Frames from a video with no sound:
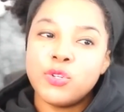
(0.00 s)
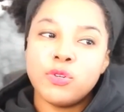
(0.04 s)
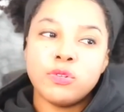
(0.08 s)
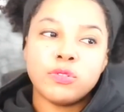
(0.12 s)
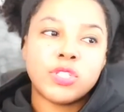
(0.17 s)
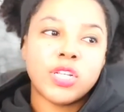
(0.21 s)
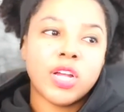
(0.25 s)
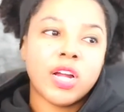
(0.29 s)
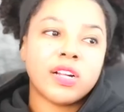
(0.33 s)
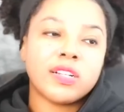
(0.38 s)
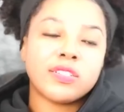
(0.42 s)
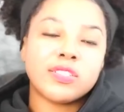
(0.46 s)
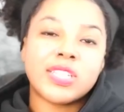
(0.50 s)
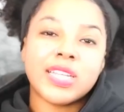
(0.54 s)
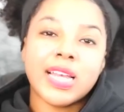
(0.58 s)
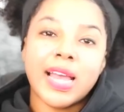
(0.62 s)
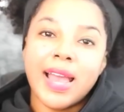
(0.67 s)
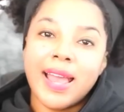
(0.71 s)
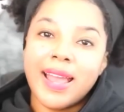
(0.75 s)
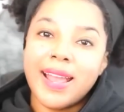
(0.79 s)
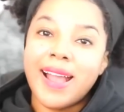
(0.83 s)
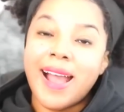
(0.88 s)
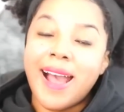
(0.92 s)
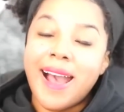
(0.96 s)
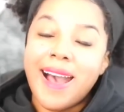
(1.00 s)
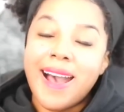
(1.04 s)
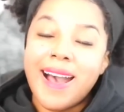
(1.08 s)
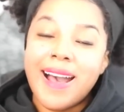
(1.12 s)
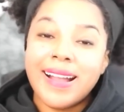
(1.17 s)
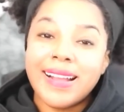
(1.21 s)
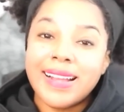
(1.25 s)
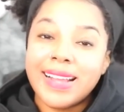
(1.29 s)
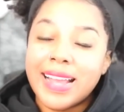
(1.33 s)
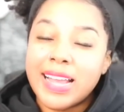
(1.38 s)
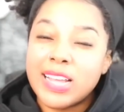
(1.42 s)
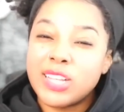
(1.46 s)
you turned to
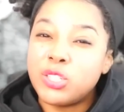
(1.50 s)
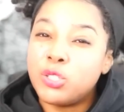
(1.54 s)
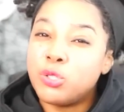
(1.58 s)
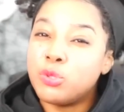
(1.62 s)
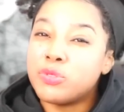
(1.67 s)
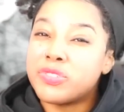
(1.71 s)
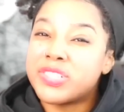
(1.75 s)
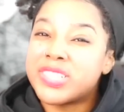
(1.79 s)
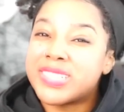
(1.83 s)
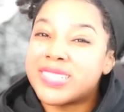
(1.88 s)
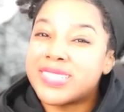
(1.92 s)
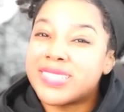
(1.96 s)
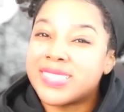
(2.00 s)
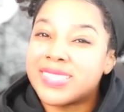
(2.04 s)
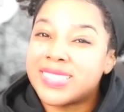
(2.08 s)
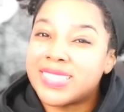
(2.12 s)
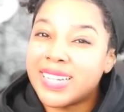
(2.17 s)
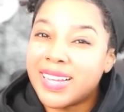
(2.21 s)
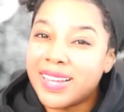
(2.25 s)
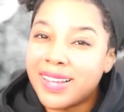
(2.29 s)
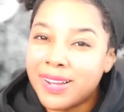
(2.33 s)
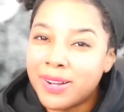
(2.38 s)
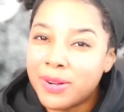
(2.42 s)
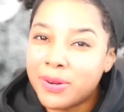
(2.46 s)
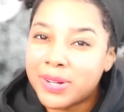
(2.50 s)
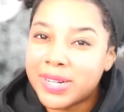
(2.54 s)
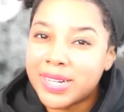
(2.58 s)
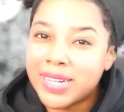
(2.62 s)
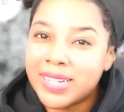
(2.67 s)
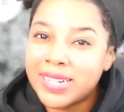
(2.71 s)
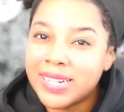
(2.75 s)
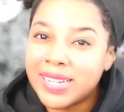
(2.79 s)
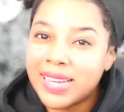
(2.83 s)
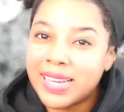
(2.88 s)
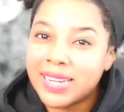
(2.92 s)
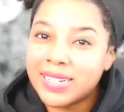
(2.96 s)
AI and you still
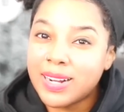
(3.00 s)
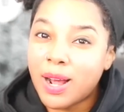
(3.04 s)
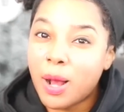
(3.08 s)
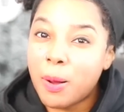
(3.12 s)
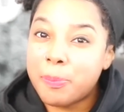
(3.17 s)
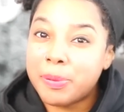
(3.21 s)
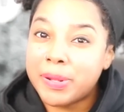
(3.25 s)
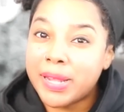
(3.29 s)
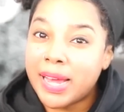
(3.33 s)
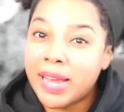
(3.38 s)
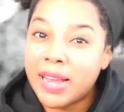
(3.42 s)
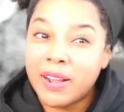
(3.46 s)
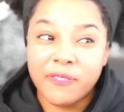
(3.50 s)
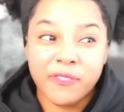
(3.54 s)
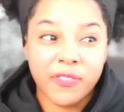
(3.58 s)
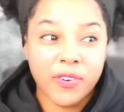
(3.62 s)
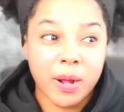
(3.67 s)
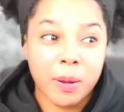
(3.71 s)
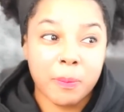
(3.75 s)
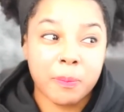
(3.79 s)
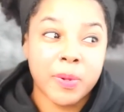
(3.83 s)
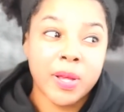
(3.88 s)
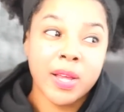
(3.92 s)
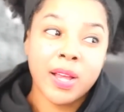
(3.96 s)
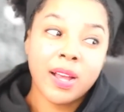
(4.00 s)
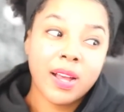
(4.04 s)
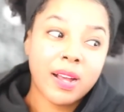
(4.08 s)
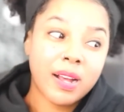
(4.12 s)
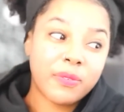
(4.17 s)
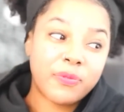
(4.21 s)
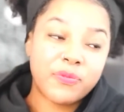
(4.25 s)
couldn't get no play from